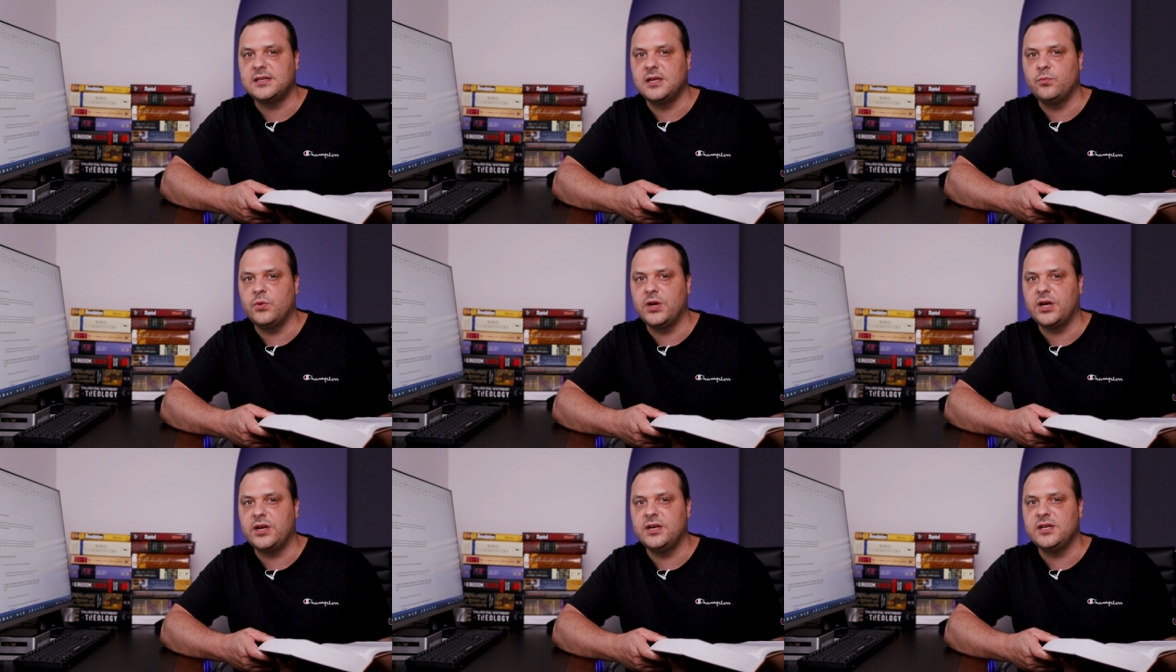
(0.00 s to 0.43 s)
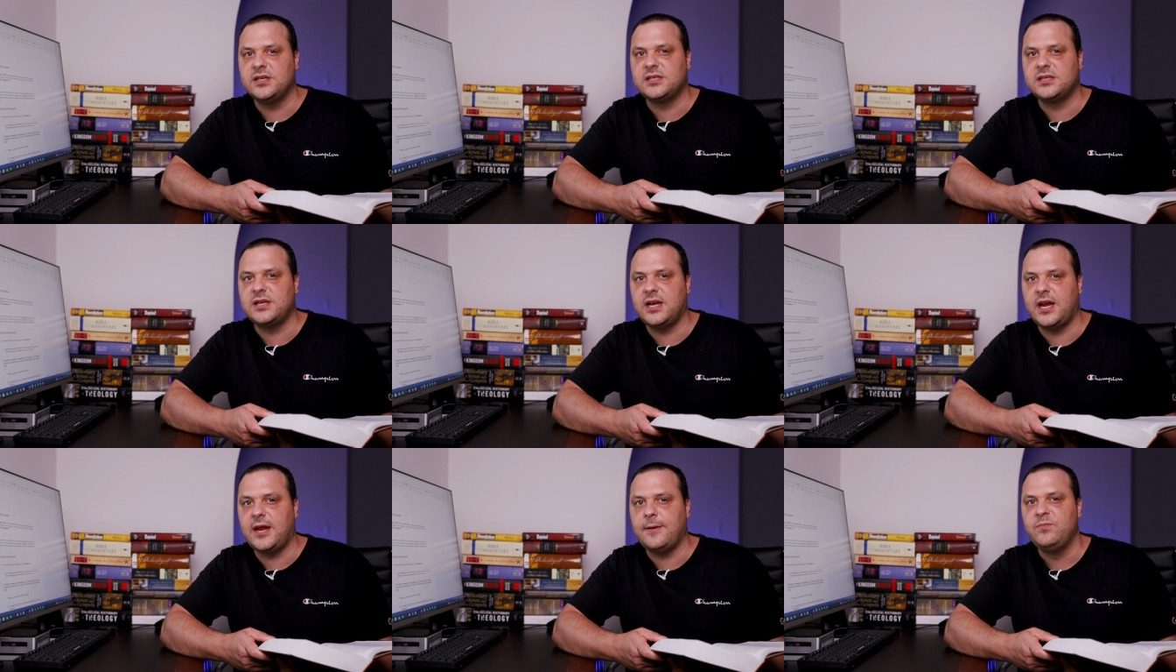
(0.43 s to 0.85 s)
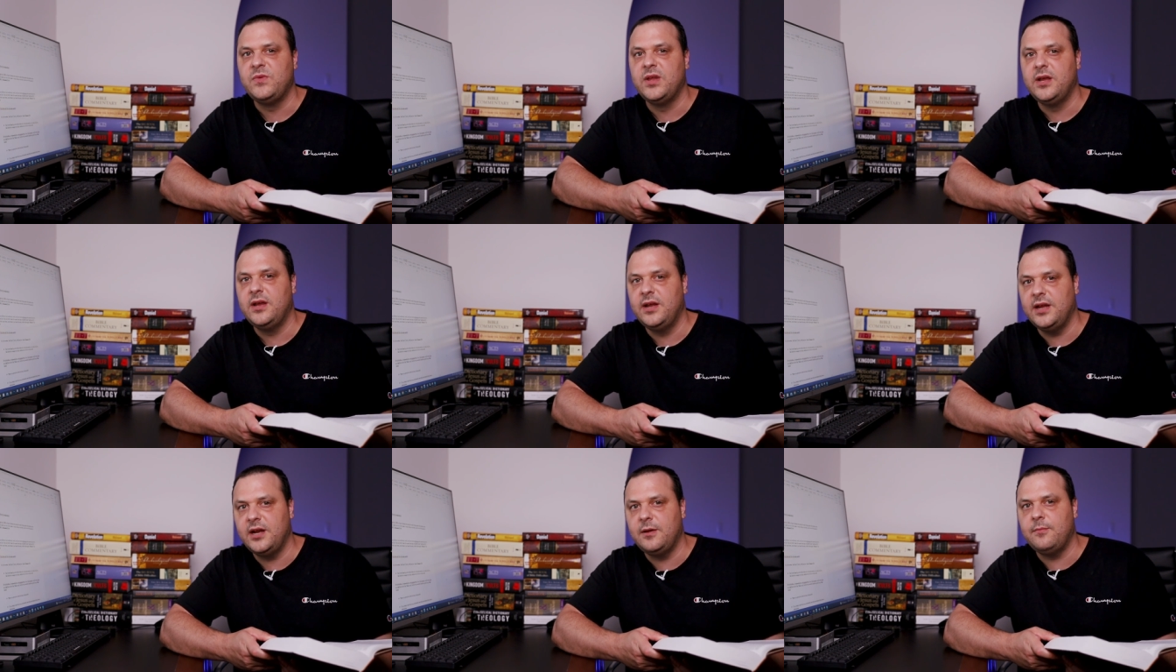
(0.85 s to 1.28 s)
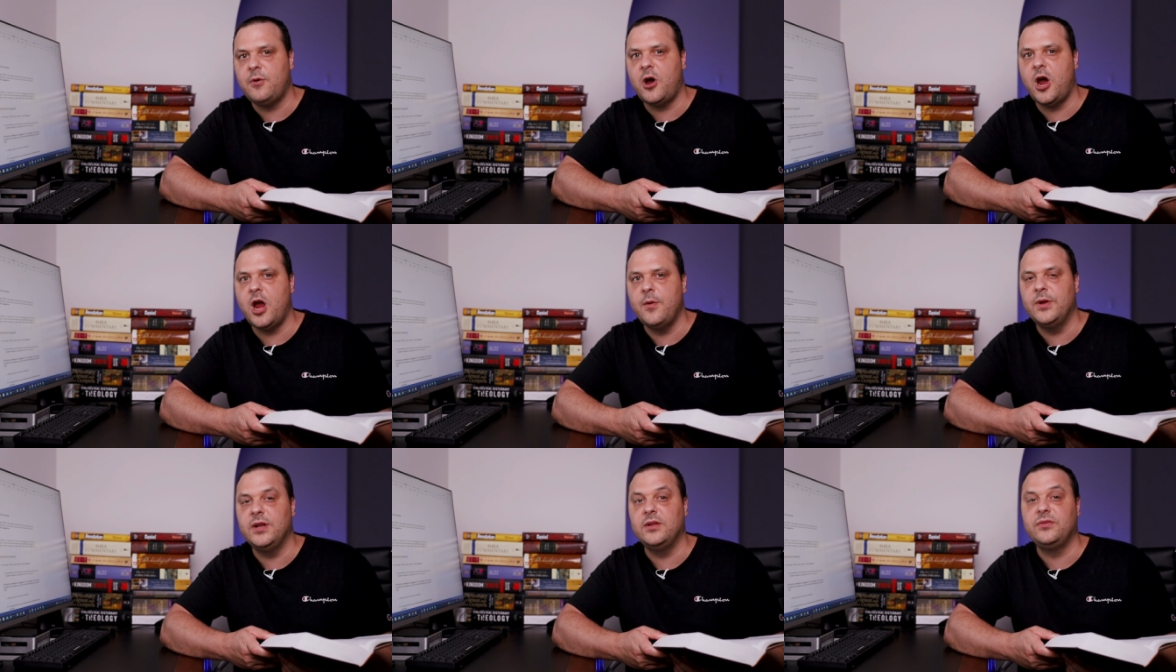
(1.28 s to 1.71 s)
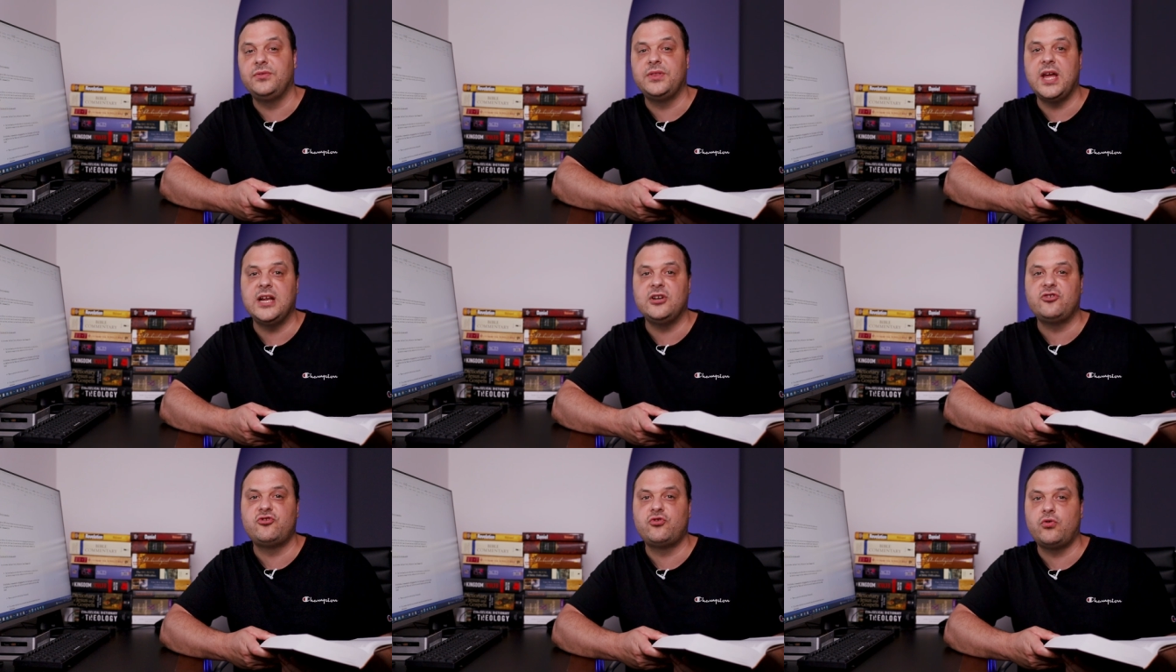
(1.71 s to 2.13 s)
And we're going to see in a moment
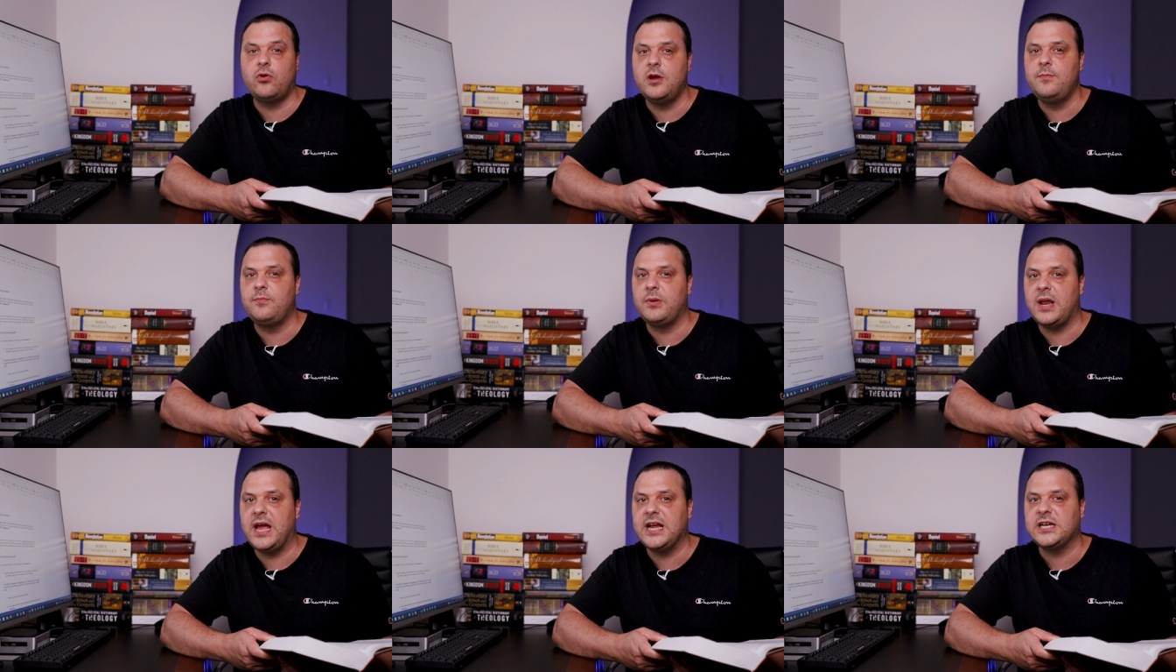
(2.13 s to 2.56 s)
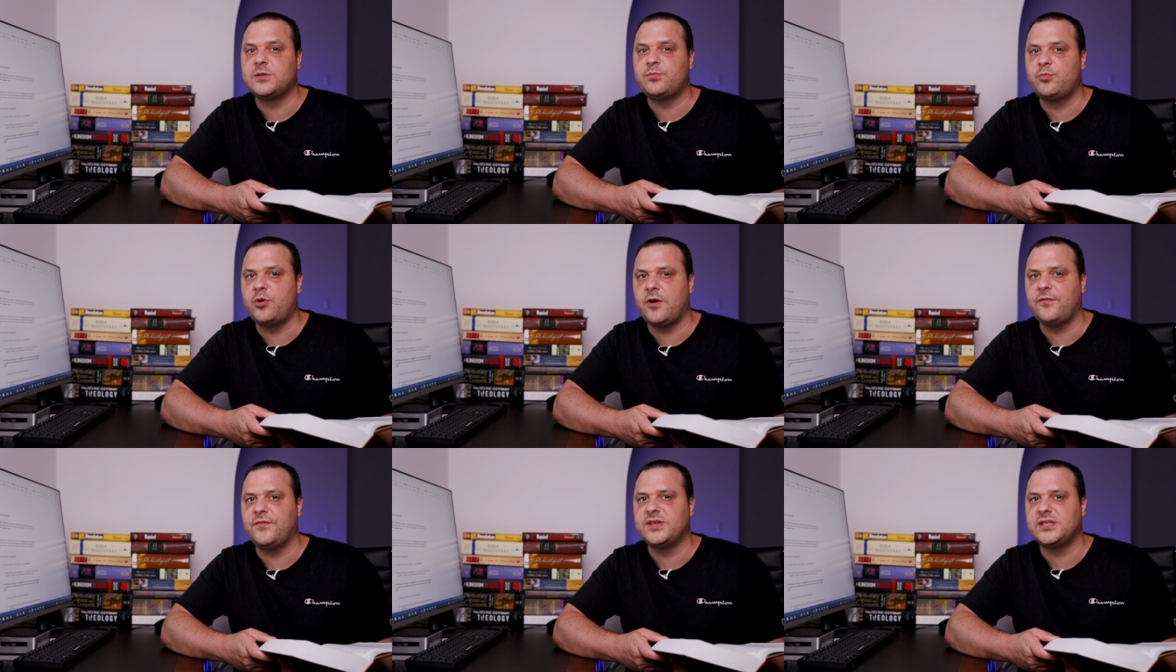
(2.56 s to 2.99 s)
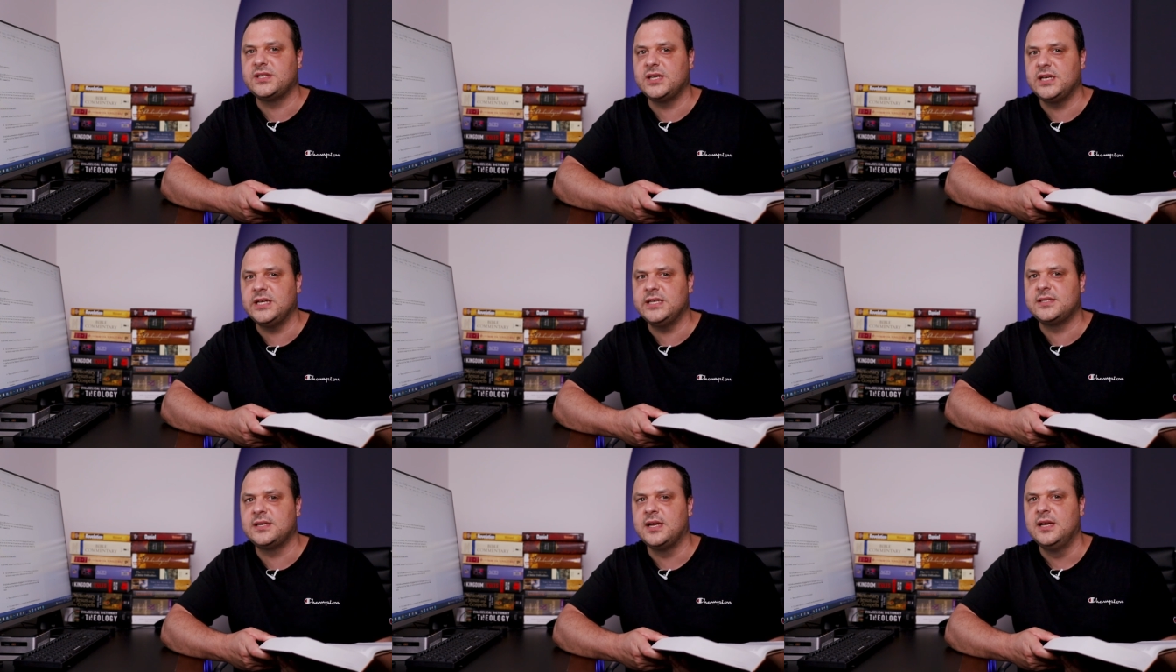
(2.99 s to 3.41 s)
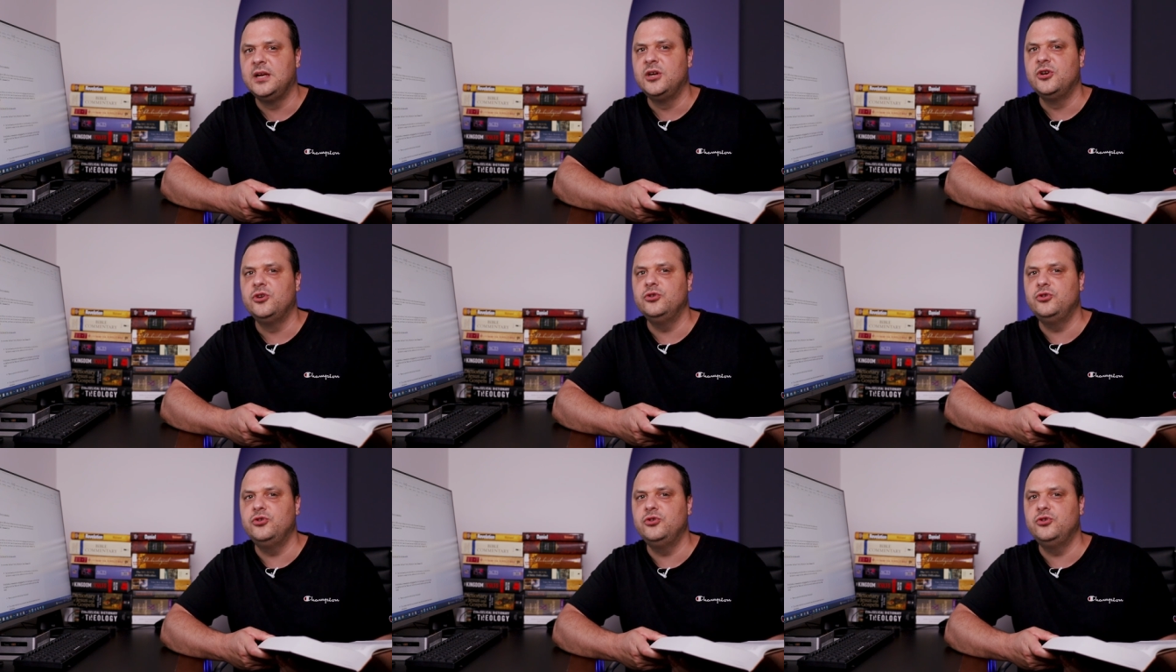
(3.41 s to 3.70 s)
that Troy Black's prophecies